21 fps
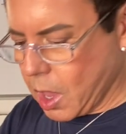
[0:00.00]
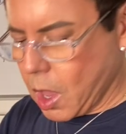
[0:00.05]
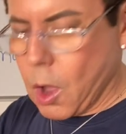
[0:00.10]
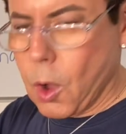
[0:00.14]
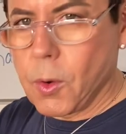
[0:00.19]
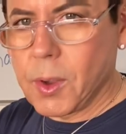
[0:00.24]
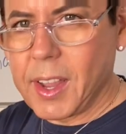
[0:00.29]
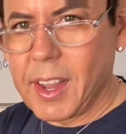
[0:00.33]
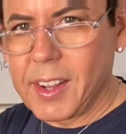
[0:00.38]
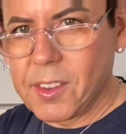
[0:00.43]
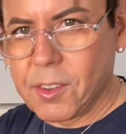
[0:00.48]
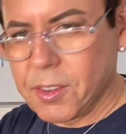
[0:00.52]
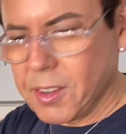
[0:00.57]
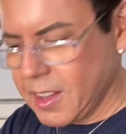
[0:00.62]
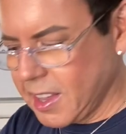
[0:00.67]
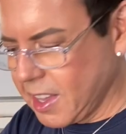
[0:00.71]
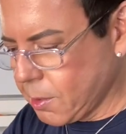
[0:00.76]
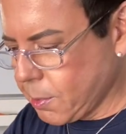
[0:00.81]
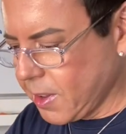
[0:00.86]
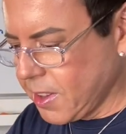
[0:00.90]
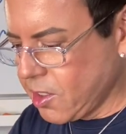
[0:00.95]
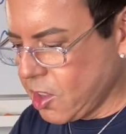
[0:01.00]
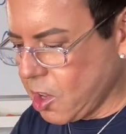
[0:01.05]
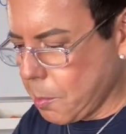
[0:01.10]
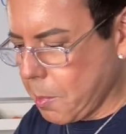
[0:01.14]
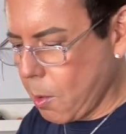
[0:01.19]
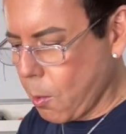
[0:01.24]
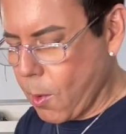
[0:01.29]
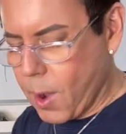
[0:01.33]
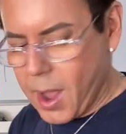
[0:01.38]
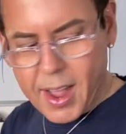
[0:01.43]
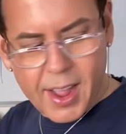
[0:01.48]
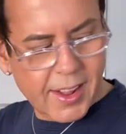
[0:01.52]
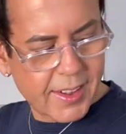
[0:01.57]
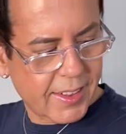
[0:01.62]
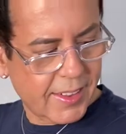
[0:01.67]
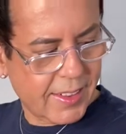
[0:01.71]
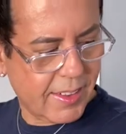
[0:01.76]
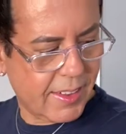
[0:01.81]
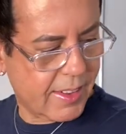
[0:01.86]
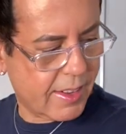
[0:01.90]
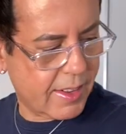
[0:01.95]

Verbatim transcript: Okay, so this one is number one.